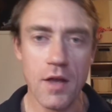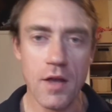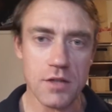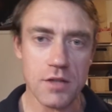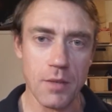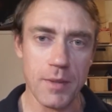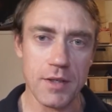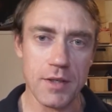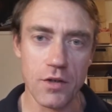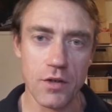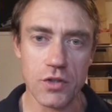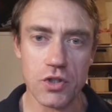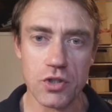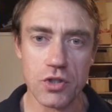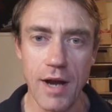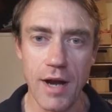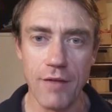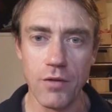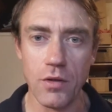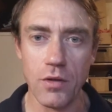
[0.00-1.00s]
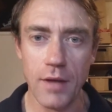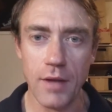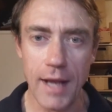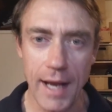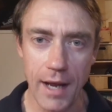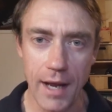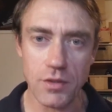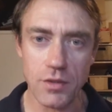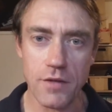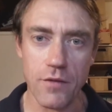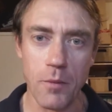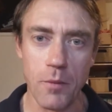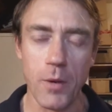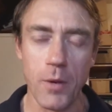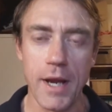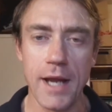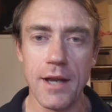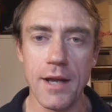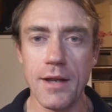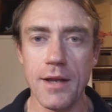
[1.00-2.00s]
so it does travel out of the
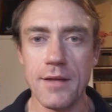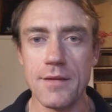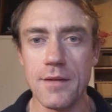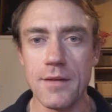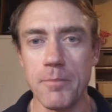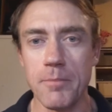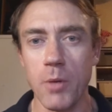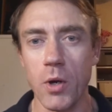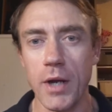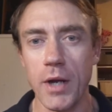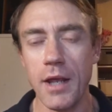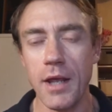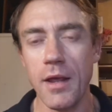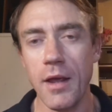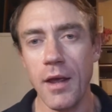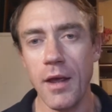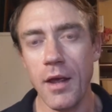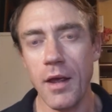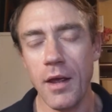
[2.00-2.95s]
brain and into the body.